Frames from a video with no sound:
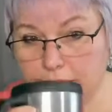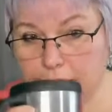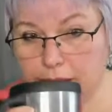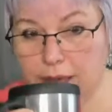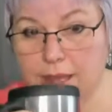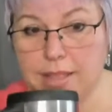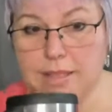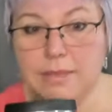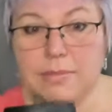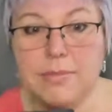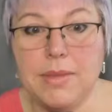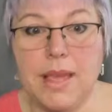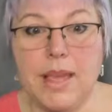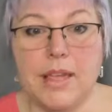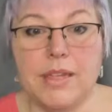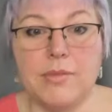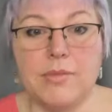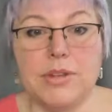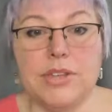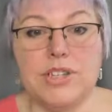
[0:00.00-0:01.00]

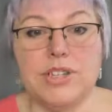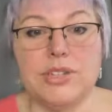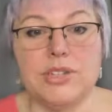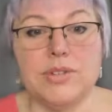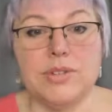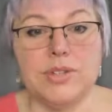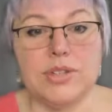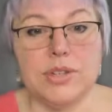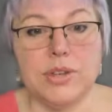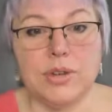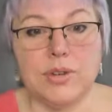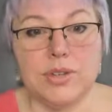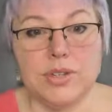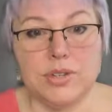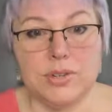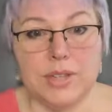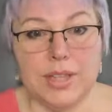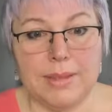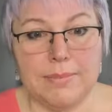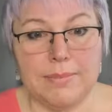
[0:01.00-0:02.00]
What you'll do is you go
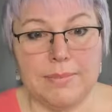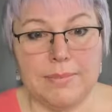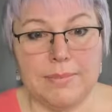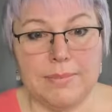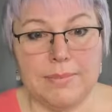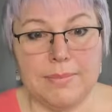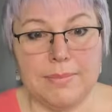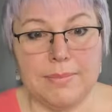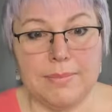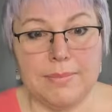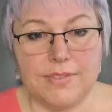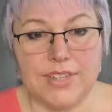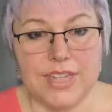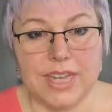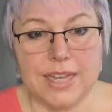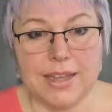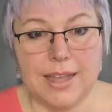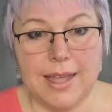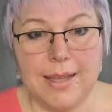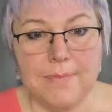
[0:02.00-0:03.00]
to
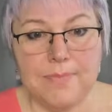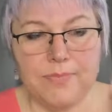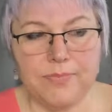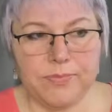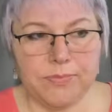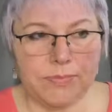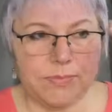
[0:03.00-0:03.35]
mymysticallife.com